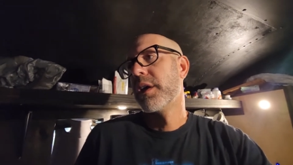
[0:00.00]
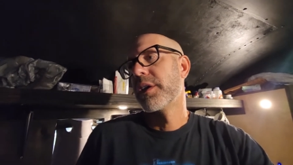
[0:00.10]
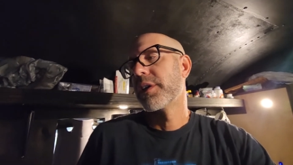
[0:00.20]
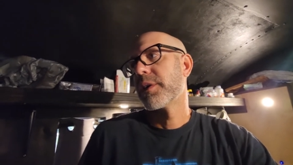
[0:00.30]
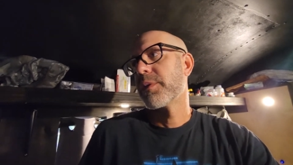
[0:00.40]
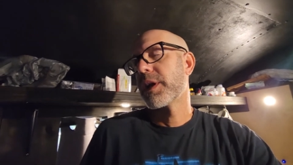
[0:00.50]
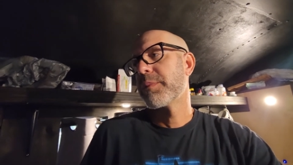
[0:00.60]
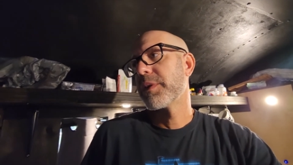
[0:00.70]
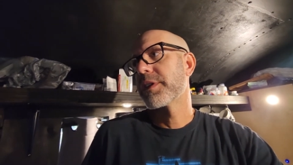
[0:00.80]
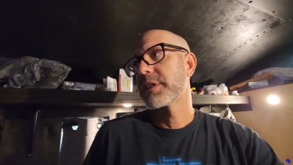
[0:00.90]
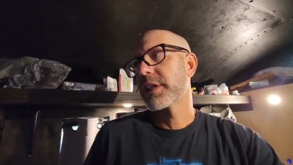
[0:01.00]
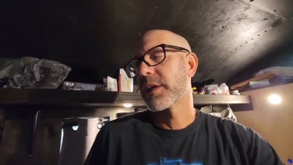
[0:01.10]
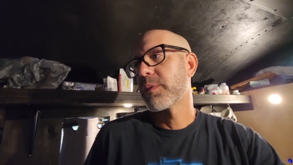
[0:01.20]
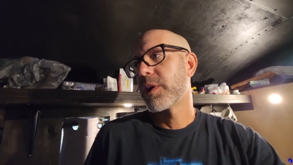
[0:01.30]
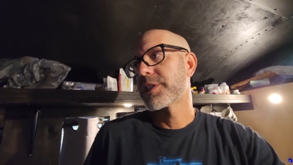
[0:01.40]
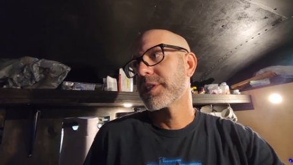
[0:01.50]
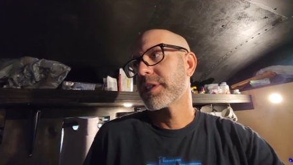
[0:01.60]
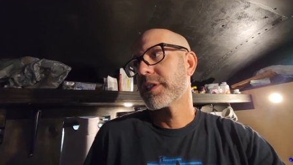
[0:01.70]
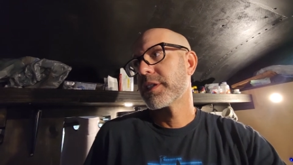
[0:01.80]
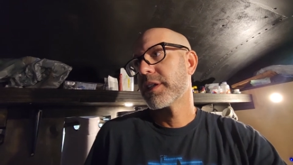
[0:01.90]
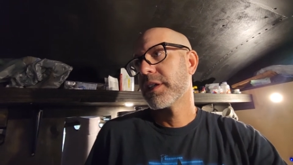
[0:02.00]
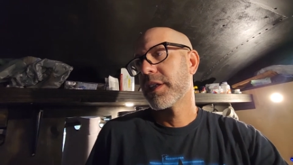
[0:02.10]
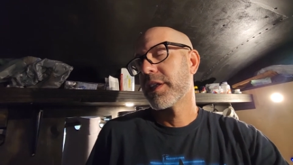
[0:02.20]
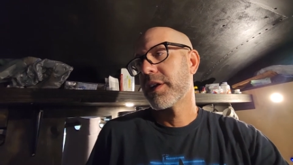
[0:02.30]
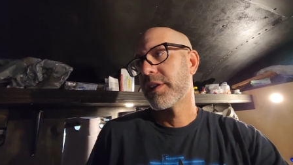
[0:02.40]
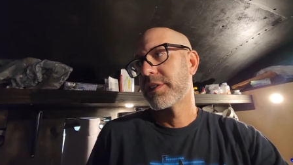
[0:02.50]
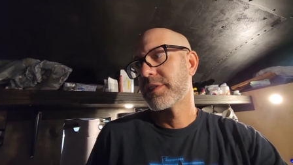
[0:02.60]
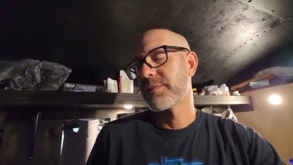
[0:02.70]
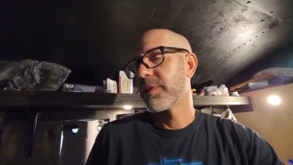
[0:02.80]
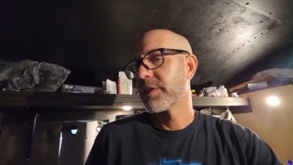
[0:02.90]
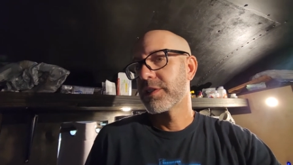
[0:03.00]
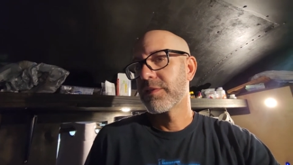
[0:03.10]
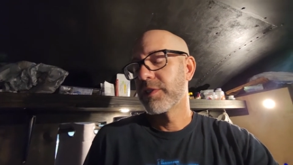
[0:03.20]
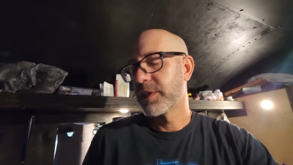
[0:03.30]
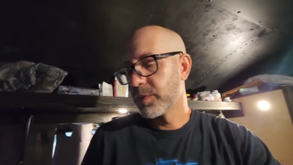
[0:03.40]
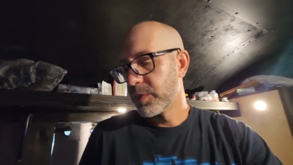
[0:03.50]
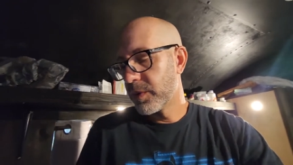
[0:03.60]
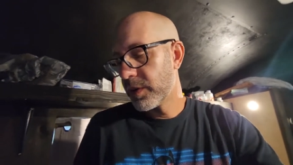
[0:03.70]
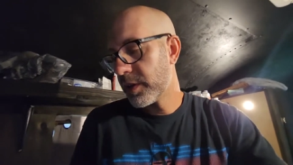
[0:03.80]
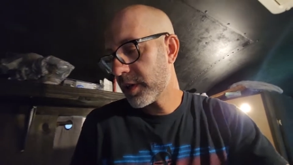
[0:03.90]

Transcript: When I built this thing in Washington, there it's relatively cool.